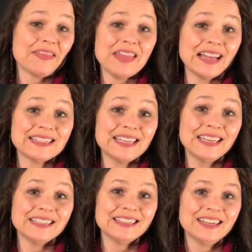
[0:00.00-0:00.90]
That's
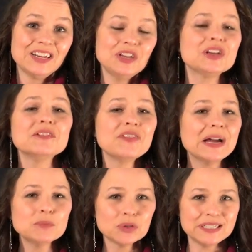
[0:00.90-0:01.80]
it. You can
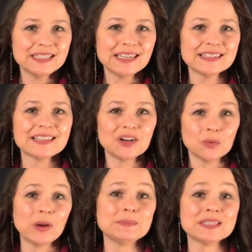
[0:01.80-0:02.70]
find more details at our
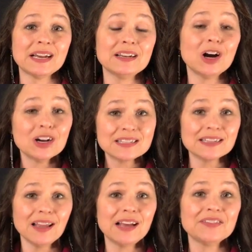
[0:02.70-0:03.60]
website,
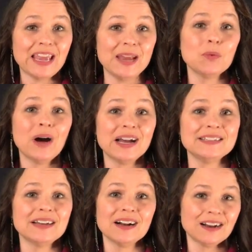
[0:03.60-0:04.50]

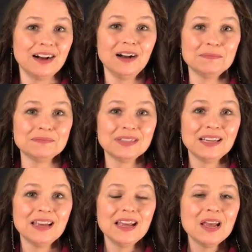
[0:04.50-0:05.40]
artsaliveky.com.
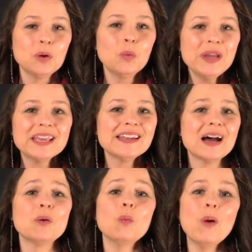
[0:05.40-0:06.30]
We
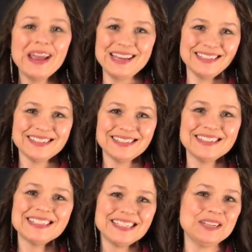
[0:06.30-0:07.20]
cannot wait
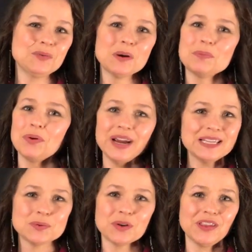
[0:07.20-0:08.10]
to see what
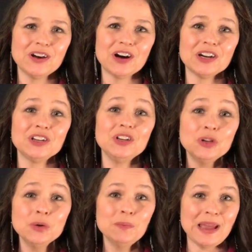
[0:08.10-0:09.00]
praiseworthy art
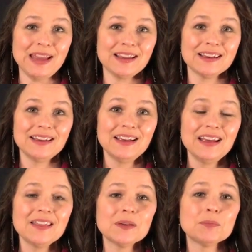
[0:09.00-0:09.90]
you make
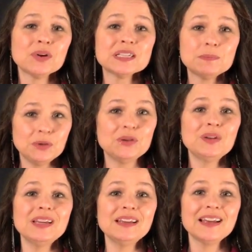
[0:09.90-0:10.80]
that brings
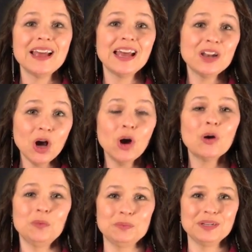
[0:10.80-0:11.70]
beauty and
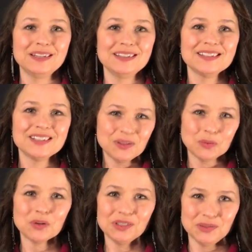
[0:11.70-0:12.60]
hope to the
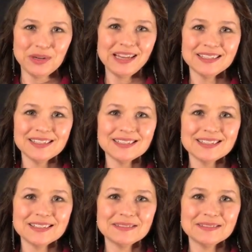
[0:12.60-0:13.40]
world around us.